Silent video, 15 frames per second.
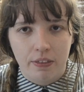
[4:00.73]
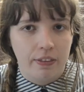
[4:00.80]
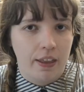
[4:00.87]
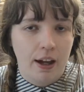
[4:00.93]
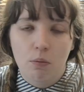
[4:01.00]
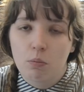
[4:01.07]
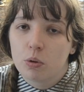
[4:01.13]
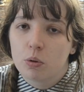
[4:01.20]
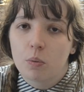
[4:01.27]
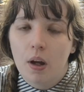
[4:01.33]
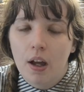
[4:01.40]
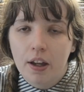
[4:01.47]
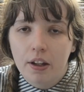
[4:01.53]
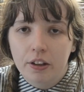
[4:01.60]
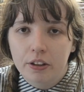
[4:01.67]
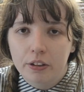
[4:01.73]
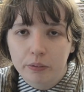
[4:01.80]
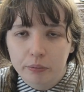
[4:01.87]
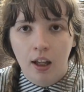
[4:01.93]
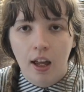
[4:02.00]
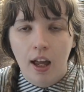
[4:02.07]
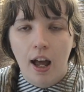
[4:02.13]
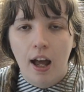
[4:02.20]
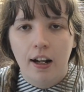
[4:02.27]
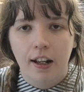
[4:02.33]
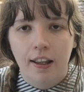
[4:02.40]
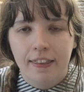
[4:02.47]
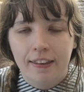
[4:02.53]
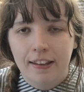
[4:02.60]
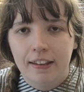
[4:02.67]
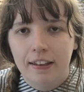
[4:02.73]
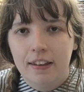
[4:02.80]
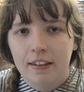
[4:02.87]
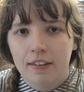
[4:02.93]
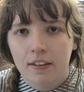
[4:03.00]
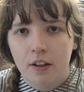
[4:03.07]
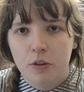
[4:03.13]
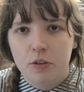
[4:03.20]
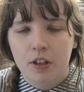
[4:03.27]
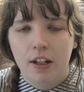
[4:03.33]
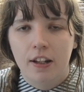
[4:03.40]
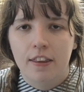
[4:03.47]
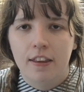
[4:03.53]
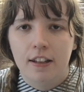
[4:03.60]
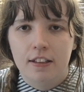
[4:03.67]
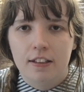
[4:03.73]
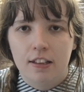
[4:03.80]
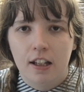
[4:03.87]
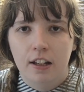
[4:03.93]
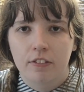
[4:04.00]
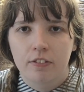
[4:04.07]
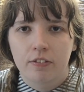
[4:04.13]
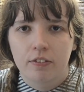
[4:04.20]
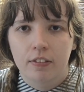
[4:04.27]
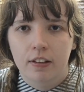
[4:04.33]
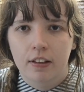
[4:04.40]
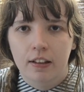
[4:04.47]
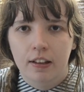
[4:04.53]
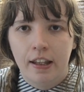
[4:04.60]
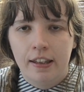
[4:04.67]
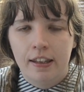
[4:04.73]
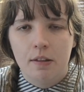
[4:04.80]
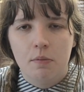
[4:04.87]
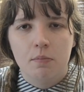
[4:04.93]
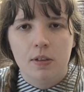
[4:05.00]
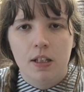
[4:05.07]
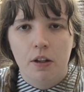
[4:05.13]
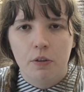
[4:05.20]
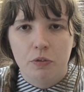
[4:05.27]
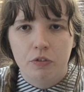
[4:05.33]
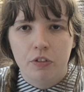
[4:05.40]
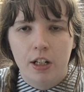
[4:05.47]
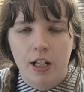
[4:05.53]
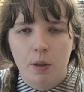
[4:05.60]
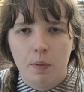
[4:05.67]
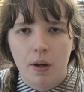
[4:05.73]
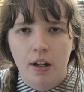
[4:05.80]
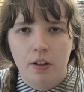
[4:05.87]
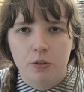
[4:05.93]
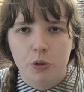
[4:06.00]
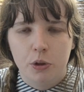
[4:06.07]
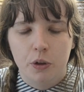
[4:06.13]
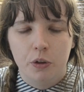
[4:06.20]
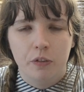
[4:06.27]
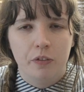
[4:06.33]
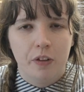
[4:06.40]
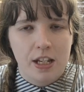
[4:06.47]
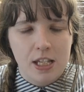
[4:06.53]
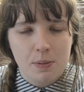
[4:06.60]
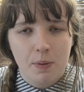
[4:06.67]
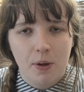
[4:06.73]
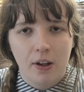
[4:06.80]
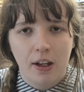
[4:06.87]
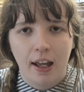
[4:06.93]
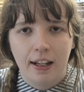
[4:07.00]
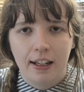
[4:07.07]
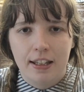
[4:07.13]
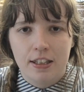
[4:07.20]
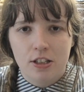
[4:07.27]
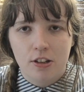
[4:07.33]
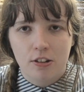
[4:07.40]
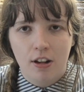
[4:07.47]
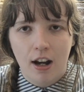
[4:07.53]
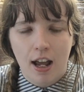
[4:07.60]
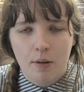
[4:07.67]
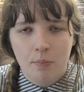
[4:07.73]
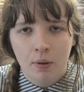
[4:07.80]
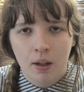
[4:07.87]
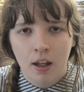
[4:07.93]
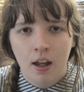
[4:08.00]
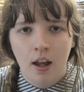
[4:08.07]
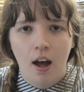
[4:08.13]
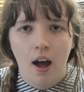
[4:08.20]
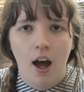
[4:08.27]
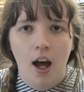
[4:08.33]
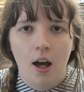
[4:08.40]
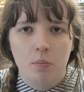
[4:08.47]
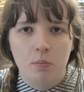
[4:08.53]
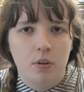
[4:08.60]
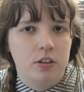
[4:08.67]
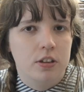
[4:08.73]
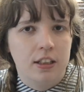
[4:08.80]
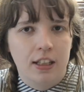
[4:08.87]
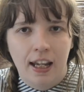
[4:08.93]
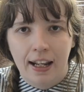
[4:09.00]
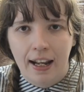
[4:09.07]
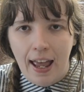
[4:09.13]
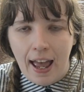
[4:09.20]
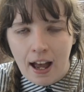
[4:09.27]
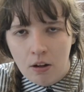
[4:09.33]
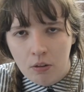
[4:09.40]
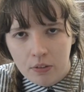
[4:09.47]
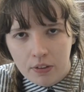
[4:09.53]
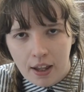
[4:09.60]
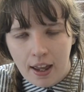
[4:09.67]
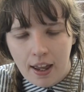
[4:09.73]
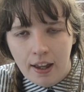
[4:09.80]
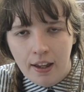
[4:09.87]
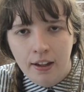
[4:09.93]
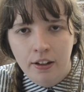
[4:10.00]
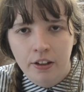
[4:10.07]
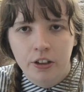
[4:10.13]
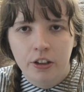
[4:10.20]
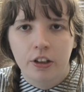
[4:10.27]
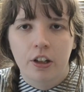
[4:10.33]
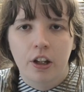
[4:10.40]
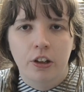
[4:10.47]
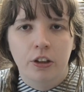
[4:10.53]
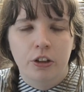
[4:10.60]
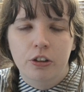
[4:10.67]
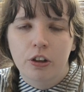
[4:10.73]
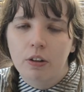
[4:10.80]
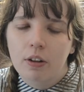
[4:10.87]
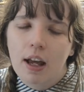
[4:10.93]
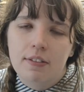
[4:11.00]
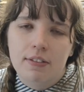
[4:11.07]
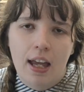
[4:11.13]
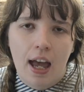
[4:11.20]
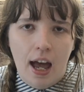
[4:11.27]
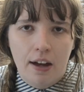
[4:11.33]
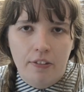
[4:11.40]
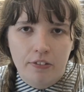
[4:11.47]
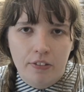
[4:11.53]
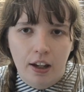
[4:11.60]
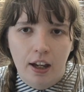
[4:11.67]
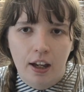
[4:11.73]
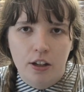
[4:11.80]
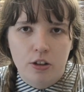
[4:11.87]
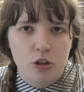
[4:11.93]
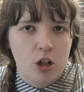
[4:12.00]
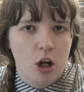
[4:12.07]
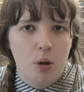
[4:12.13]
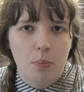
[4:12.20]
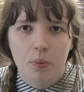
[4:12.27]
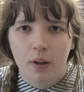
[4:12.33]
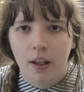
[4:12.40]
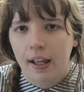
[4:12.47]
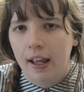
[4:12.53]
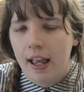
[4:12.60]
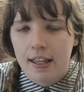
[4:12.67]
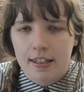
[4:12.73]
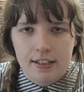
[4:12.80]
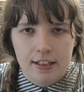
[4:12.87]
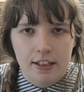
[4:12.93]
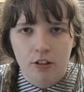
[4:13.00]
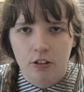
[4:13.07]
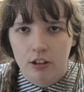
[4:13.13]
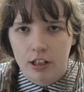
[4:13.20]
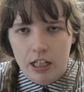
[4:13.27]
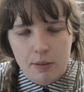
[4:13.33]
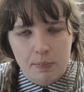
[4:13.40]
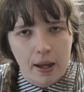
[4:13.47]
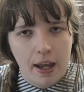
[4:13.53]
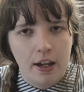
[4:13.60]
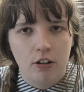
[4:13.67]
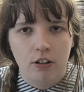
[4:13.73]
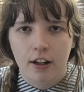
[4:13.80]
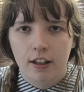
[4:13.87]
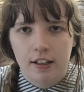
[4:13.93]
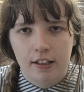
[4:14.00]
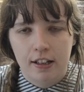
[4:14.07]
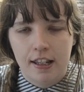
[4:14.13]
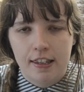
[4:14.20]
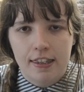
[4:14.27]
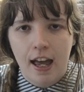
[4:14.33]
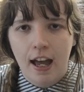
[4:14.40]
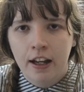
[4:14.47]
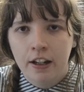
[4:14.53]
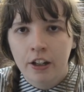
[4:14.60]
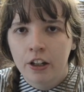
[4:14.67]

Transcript: that would work. And I think those kind of things kind of lend themselves really well to Facebook and Instagram, to get it out there. You know, you don't have to have a shop like Etsy or eBay or anything like that.